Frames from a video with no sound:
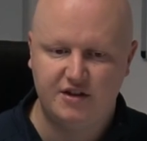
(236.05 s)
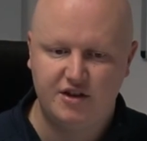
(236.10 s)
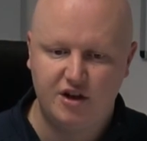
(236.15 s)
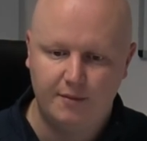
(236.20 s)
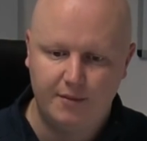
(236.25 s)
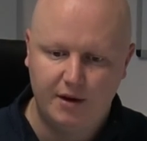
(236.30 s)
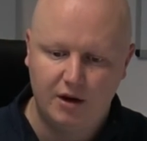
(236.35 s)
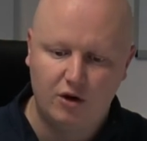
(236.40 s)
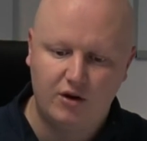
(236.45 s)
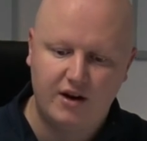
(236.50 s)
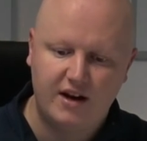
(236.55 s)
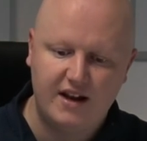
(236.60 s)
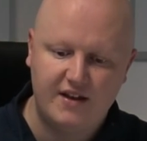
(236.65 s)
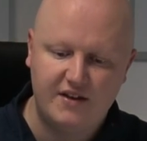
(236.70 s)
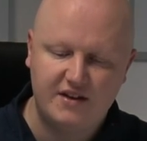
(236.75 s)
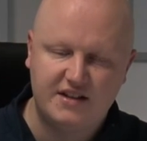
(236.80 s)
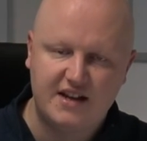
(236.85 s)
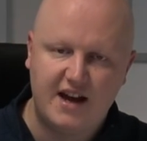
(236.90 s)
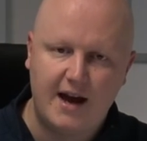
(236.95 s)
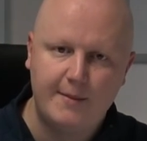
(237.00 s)
So you'll be looking at
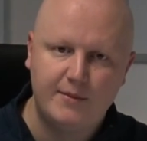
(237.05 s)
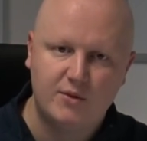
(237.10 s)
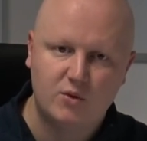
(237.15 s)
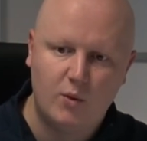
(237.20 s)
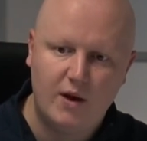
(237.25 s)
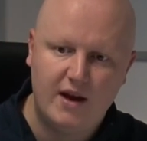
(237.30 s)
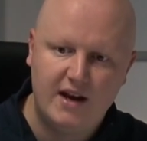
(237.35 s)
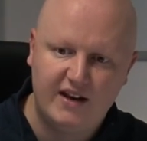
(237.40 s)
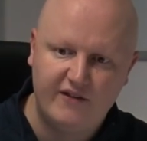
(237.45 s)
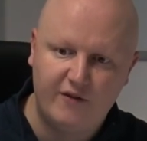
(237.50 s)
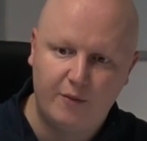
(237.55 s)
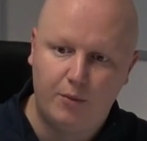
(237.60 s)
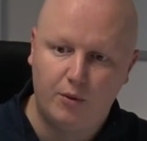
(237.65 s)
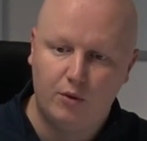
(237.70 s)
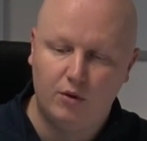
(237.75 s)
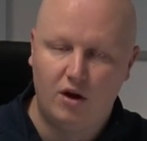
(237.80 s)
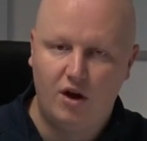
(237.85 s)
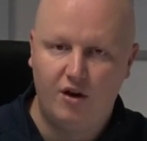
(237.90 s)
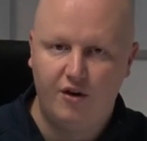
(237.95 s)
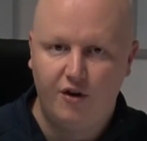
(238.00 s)
the times when
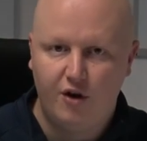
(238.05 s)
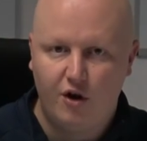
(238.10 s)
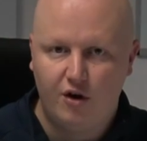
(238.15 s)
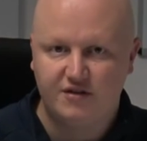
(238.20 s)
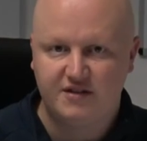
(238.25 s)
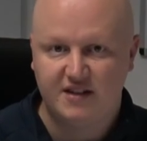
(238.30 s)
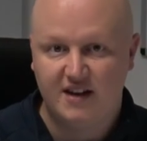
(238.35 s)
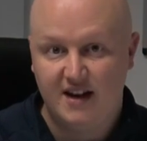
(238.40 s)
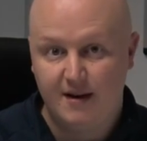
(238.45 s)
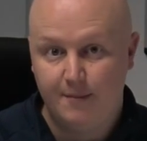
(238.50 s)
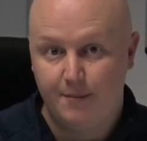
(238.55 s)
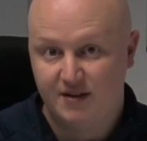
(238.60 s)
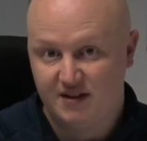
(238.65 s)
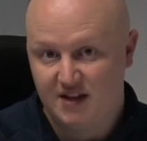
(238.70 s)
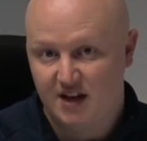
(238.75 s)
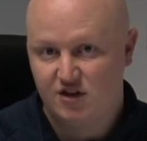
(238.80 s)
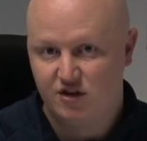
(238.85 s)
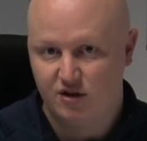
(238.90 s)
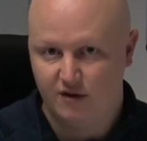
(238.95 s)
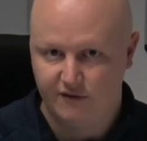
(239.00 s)
Liverpool are not in
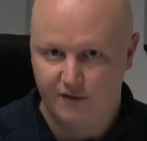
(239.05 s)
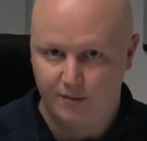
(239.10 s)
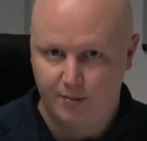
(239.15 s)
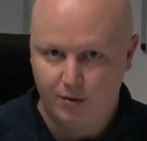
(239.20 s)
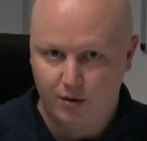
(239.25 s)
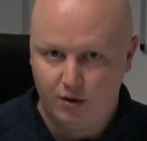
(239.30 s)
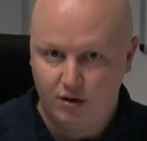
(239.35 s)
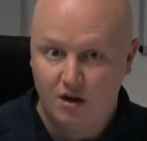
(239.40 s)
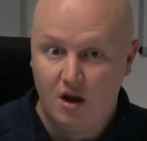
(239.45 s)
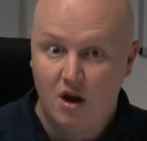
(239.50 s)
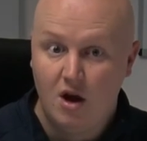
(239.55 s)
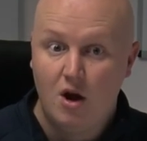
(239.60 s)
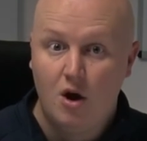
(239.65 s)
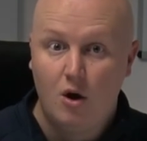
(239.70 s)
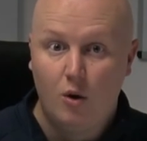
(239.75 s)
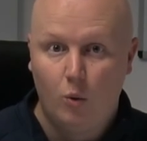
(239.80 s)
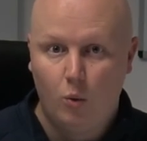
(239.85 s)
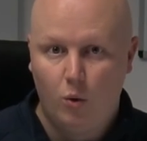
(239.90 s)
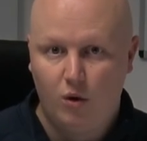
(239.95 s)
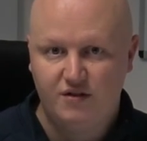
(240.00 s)
possession of the ball.
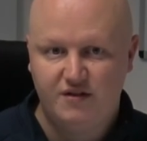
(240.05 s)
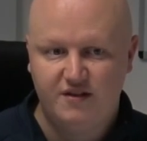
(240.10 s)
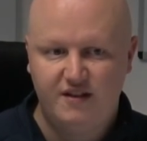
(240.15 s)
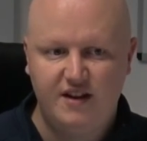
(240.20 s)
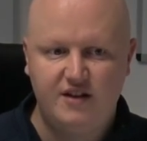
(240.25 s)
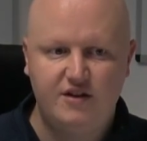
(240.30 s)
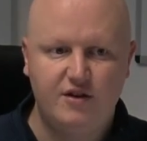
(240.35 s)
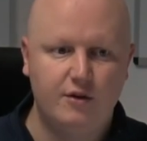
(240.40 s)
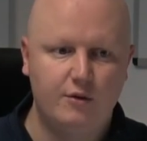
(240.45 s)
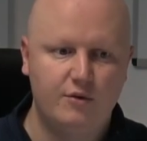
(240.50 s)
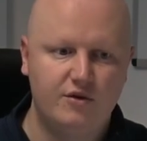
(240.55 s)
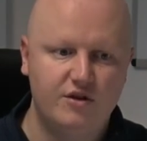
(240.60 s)
What do they do?